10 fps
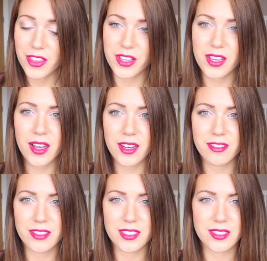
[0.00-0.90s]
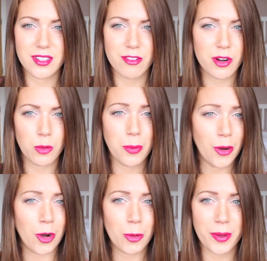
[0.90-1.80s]
The colour is a real
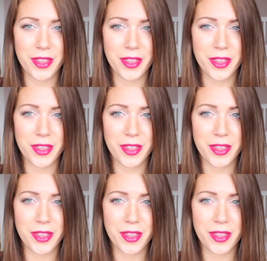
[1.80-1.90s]
pop.